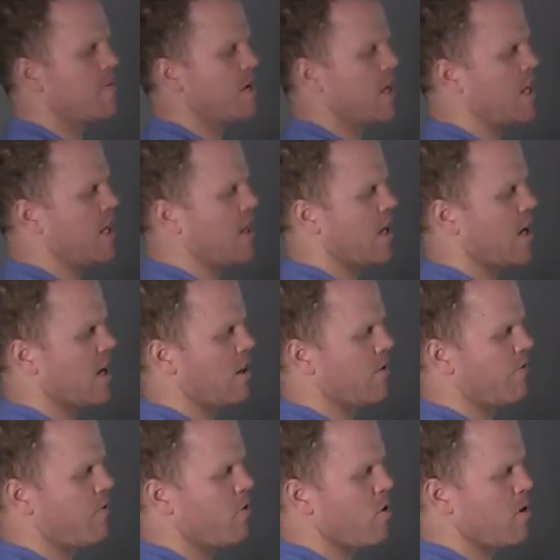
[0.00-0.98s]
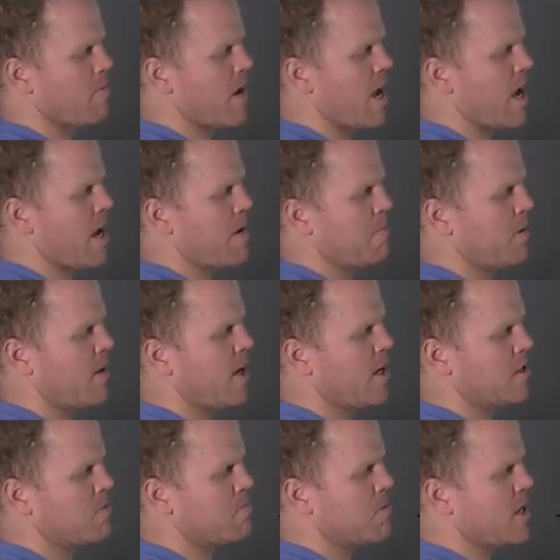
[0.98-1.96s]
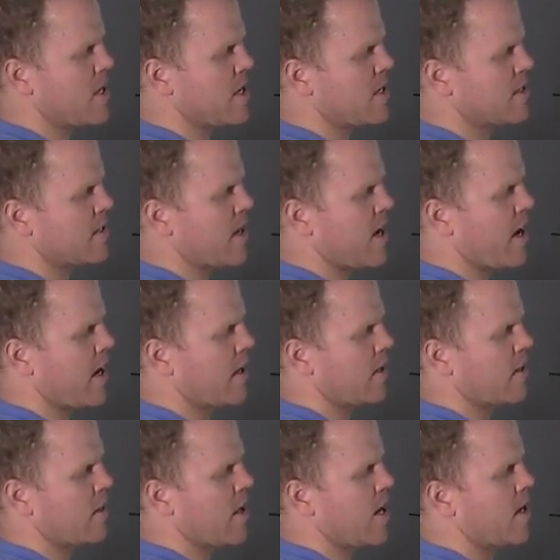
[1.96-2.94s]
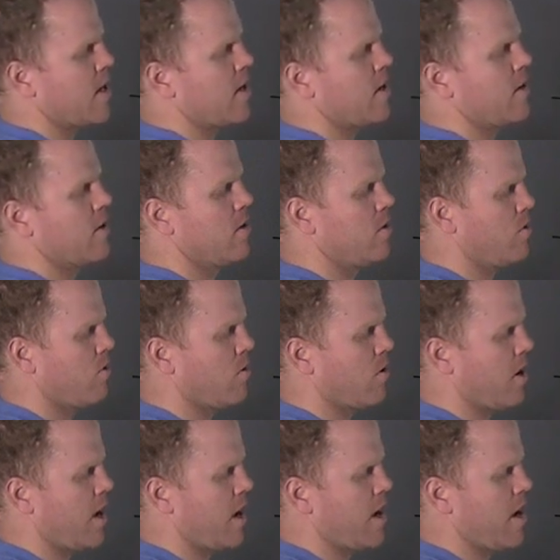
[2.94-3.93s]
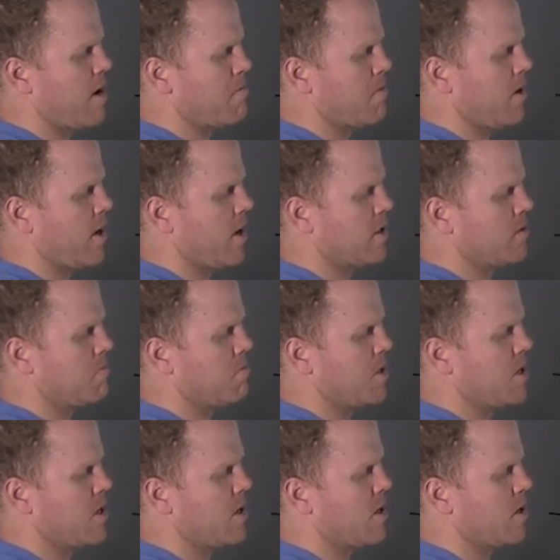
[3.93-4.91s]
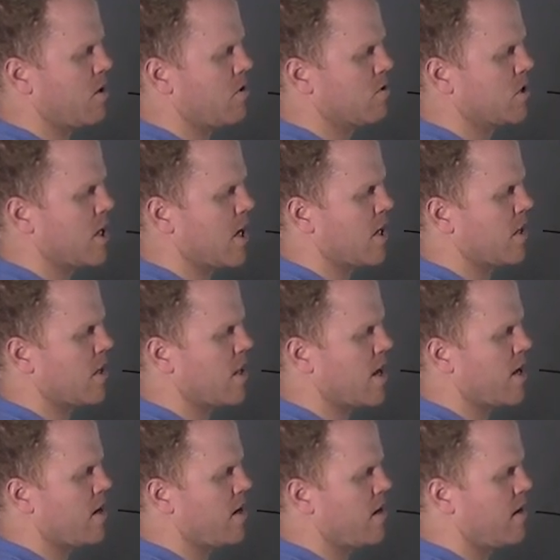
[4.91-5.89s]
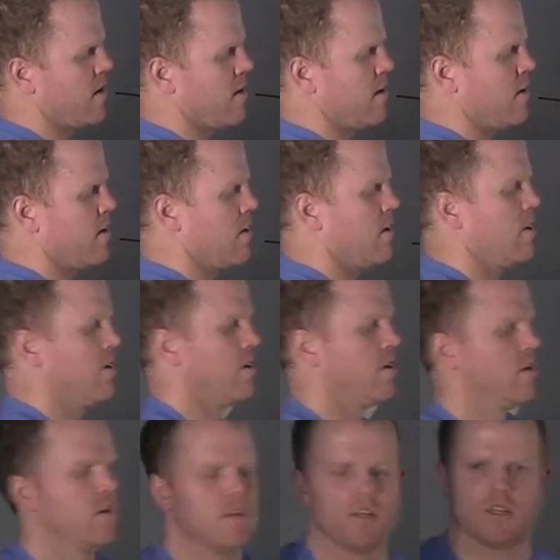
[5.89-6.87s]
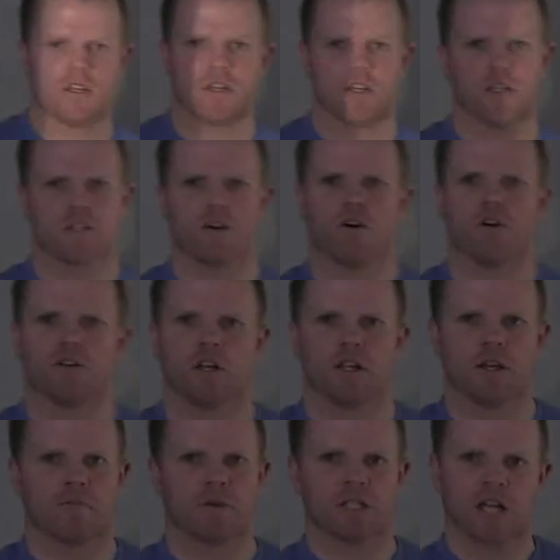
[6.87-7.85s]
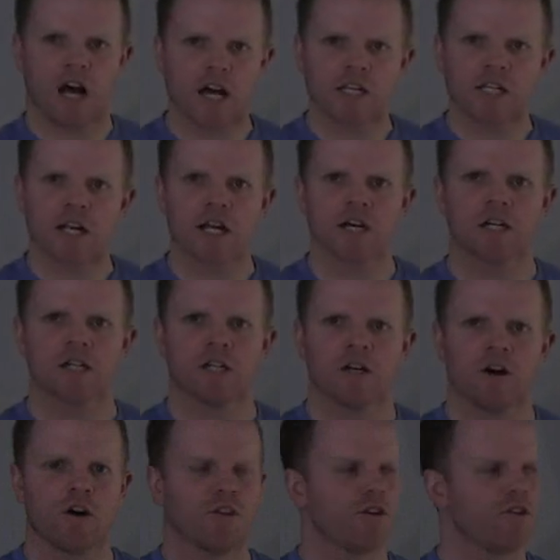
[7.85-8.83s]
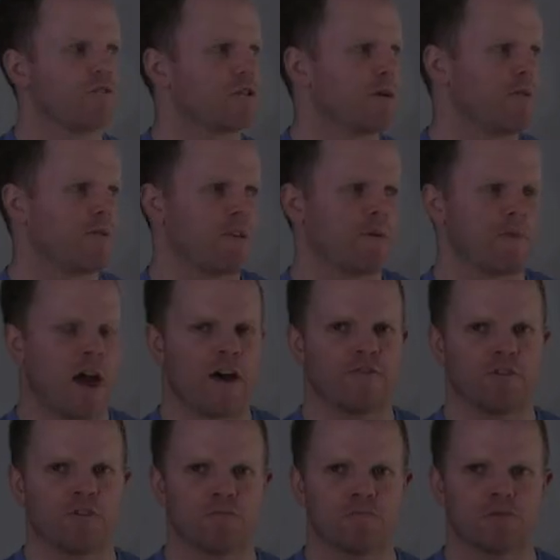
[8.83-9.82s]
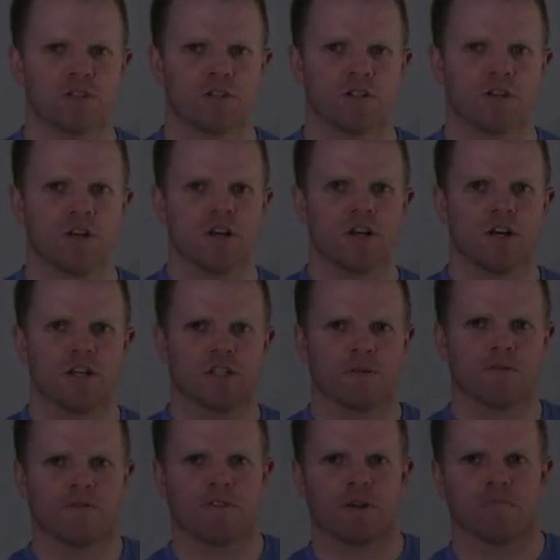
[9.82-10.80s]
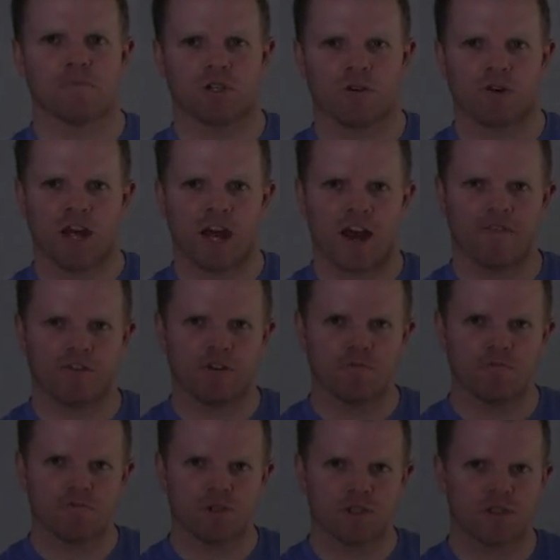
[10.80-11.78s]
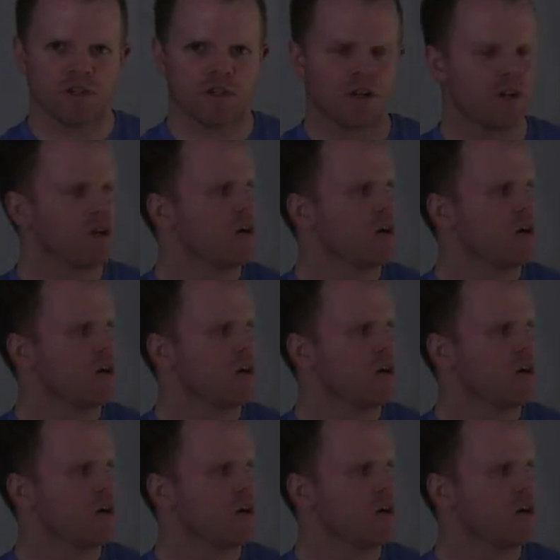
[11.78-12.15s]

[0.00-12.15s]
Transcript: Anything in the form a plus b sine theta or a plus b cosine theta is called a limacon, although some of them have loops, Some of them don't have loops.